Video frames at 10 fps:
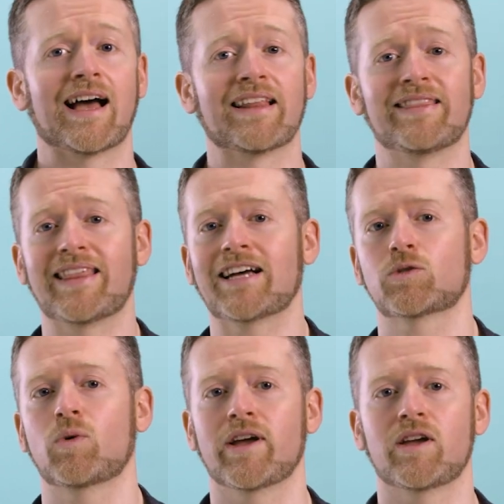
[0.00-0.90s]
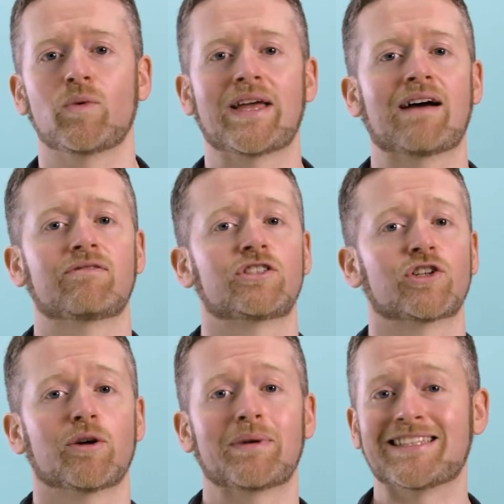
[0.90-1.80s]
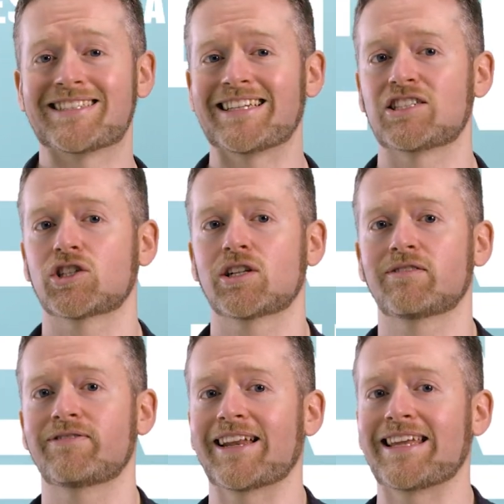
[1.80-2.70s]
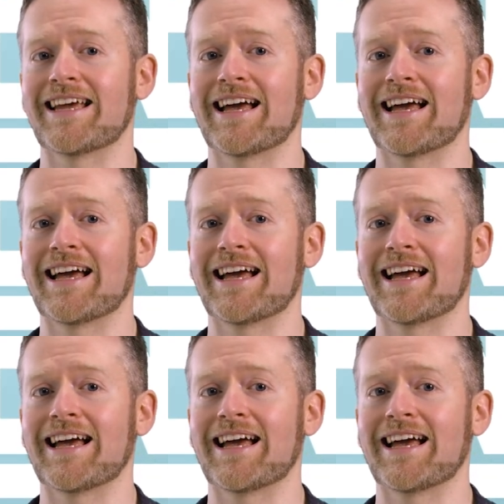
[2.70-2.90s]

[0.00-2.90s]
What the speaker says: And that's why we have the term essential fatty